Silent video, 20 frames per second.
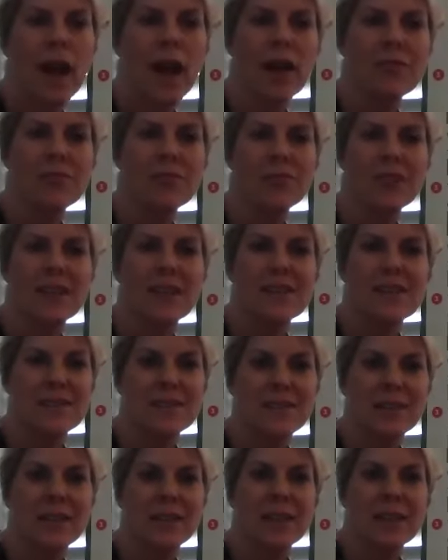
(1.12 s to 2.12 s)
Hi
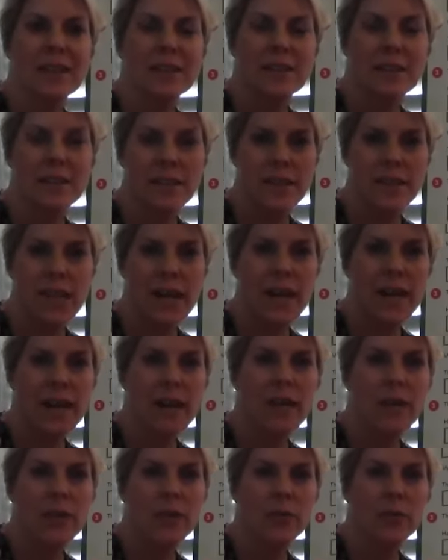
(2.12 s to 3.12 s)
friends,
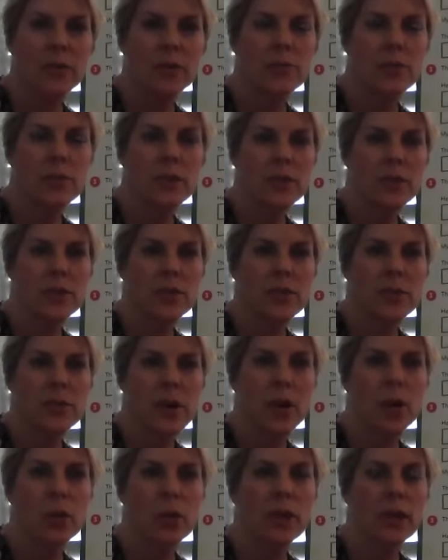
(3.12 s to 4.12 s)
today we're going to do
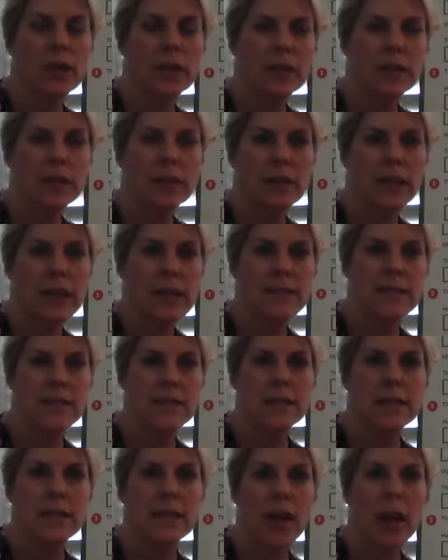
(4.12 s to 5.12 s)
a quick little
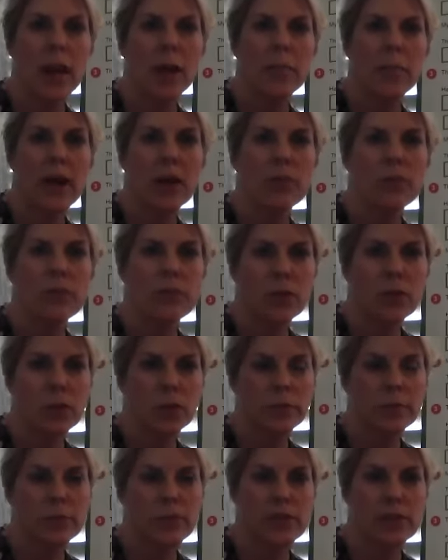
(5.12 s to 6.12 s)
lesson about
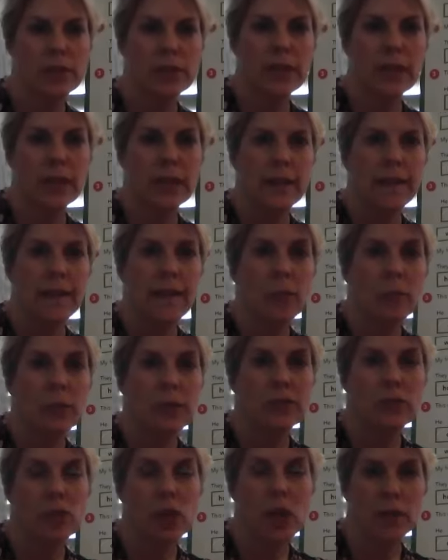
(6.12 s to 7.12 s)
verbs. Now
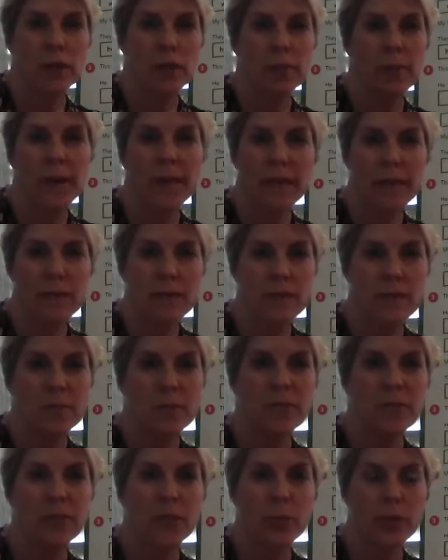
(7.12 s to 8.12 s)
we've talked about this
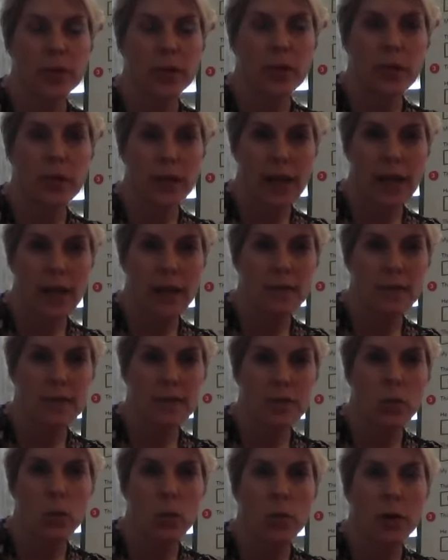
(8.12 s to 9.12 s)
before in
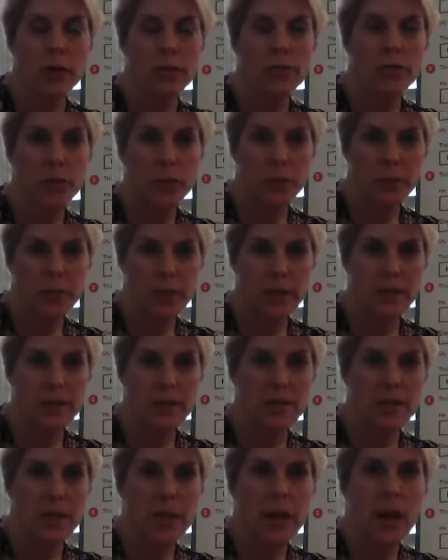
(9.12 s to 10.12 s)
class, what a verb
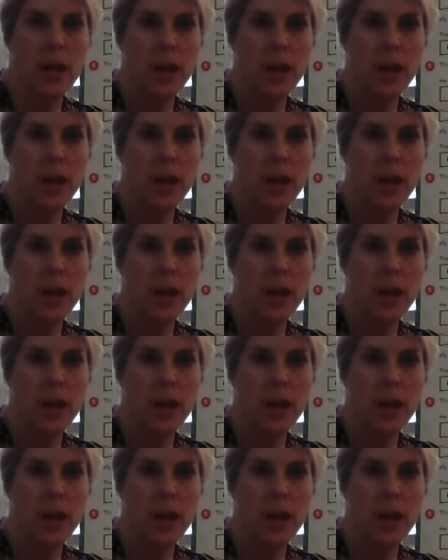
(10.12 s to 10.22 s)
is.